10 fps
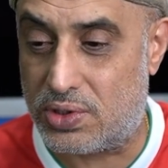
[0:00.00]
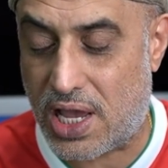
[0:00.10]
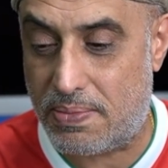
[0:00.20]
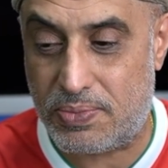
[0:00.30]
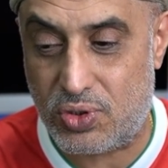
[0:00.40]

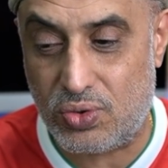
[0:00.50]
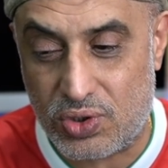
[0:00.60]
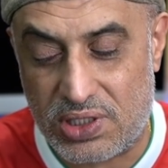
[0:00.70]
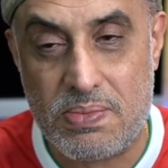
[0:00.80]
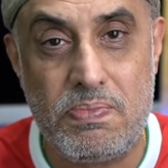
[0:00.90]
I choose
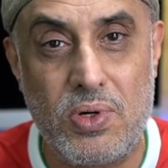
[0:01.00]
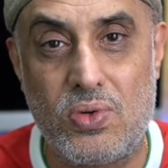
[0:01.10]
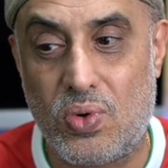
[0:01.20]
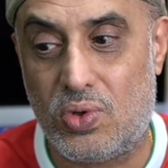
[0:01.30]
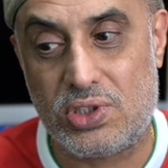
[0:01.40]
simple
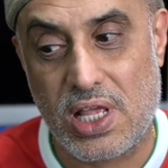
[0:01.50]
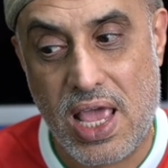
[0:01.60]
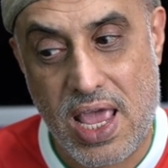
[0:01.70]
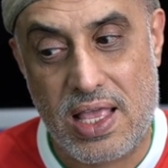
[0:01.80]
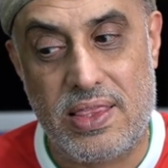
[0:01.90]
roles
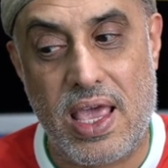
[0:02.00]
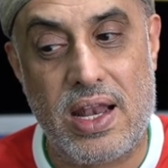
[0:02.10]
that